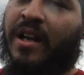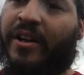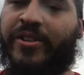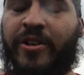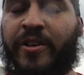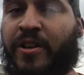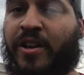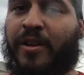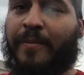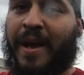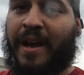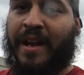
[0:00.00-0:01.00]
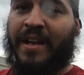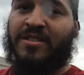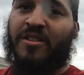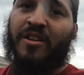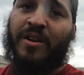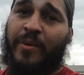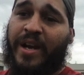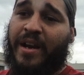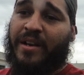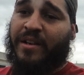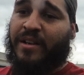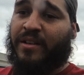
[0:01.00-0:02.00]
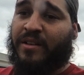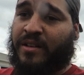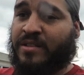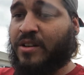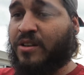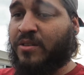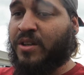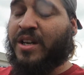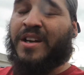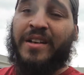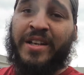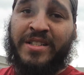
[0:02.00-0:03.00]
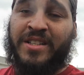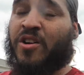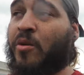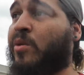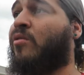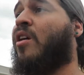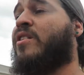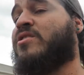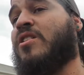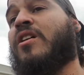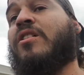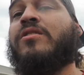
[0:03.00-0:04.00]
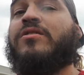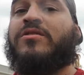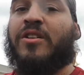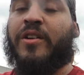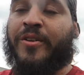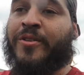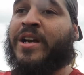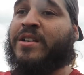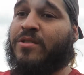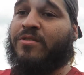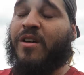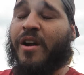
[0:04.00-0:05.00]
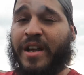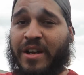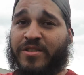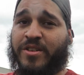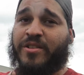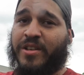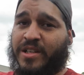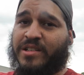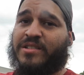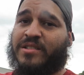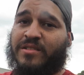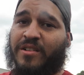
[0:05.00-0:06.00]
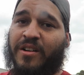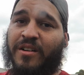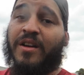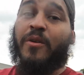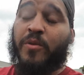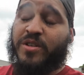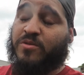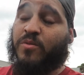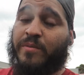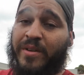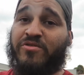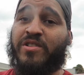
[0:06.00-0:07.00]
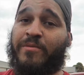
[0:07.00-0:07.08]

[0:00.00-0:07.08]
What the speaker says: I'll show you another badass car that we got in here. So this is the homie Ronnie's car. So I know you guys know Ronnie. I'll show you his car, which is one of my